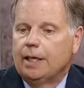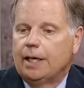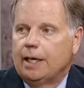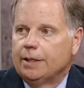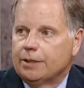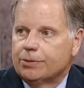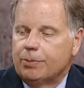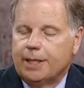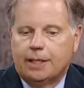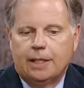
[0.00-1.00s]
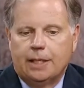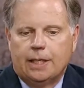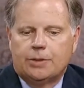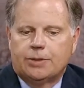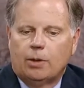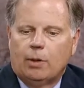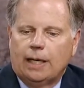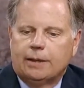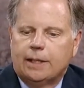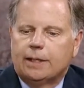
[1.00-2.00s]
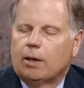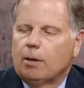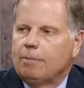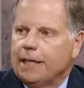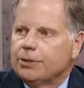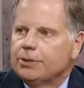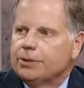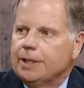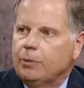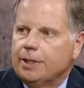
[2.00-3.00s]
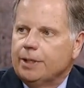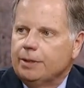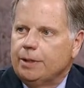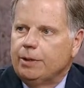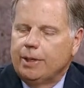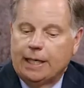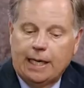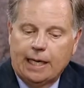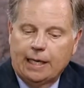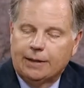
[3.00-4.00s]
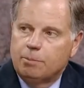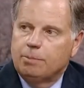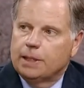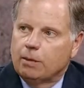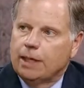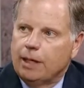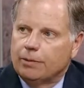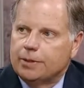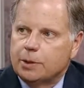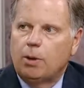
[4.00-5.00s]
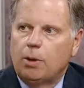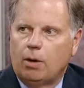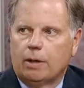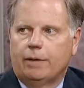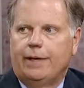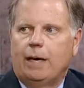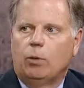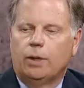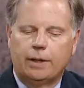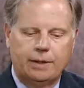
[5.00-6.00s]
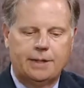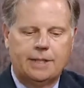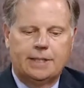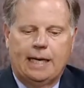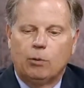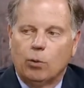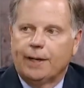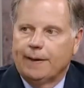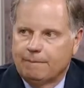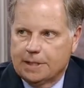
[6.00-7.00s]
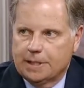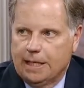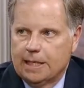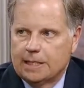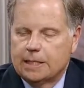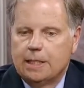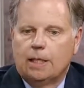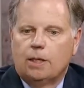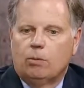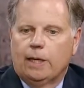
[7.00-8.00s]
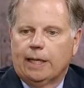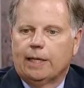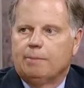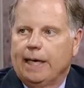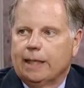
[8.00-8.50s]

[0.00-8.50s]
this week. So I think there are measures that we can do. And I think mental health is a part of that. One of the things I want to emphasize when I get back to